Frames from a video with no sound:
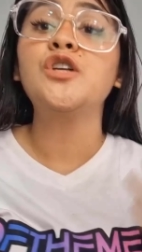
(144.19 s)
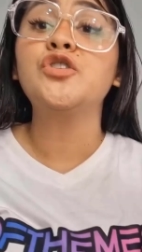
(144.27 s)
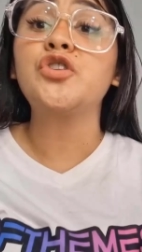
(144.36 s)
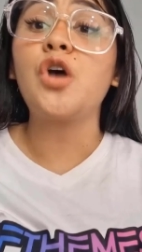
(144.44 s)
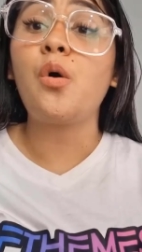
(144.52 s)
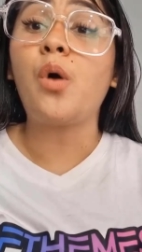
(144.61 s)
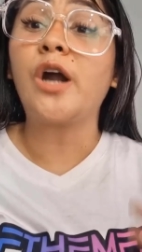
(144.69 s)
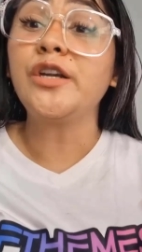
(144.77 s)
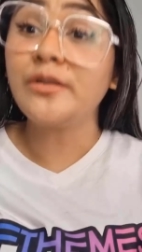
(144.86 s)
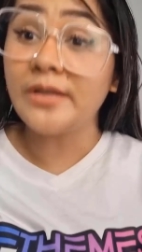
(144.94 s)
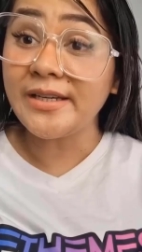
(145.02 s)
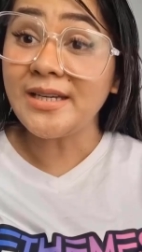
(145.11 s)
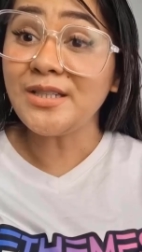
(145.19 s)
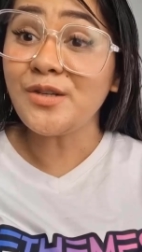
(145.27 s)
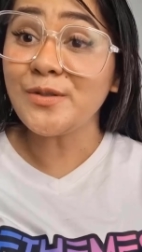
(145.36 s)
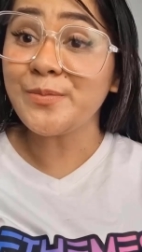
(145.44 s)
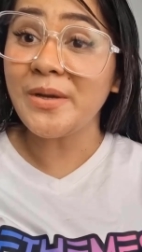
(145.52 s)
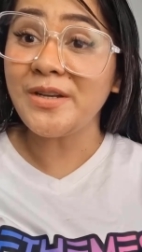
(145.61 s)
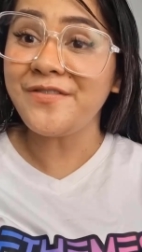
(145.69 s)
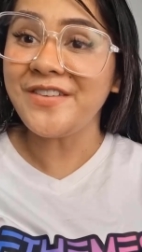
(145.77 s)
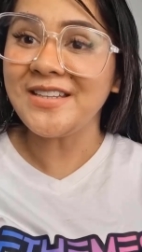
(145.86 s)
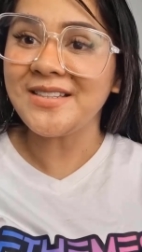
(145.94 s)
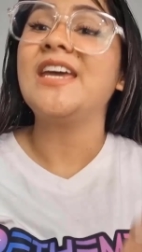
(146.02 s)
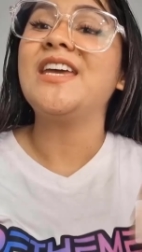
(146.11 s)
So are you liking those
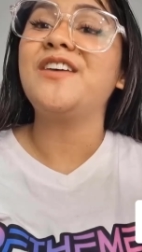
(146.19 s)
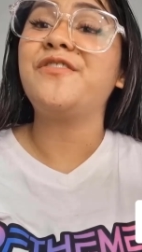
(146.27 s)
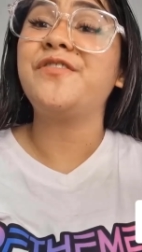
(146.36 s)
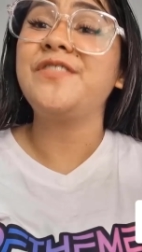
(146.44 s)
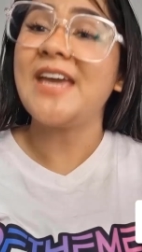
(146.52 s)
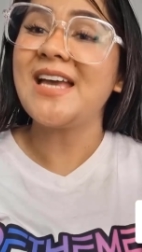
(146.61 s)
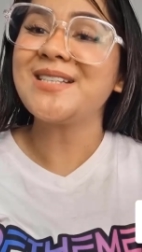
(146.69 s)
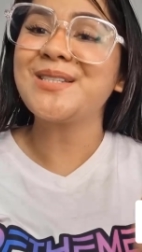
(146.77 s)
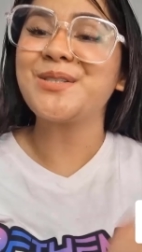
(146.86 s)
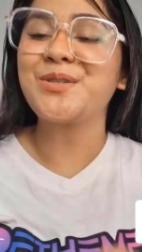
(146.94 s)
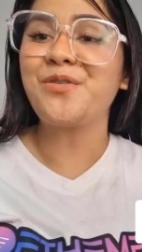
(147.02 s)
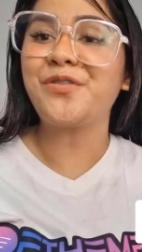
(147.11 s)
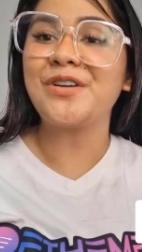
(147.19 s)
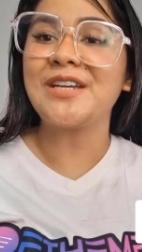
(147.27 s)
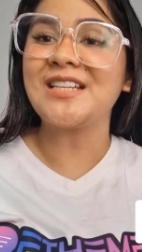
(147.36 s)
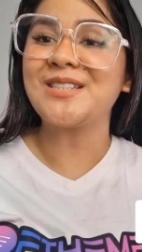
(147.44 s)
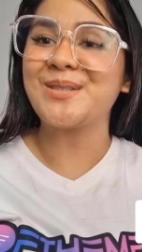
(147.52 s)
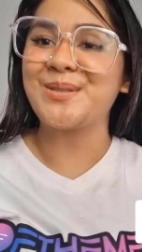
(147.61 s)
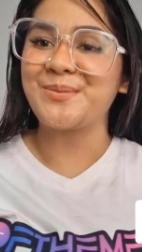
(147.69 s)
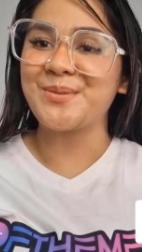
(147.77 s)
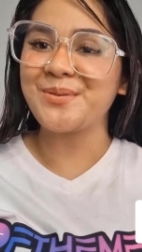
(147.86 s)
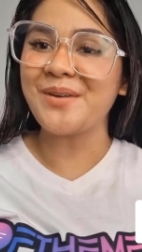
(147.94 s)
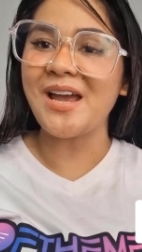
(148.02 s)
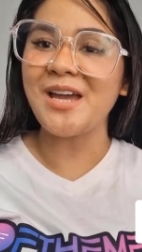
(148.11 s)
benefits? If yes, don't forget to
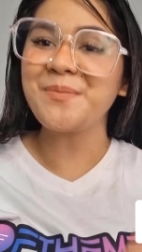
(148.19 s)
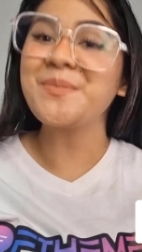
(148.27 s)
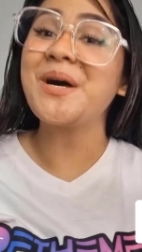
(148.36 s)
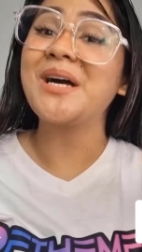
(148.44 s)
subscribe.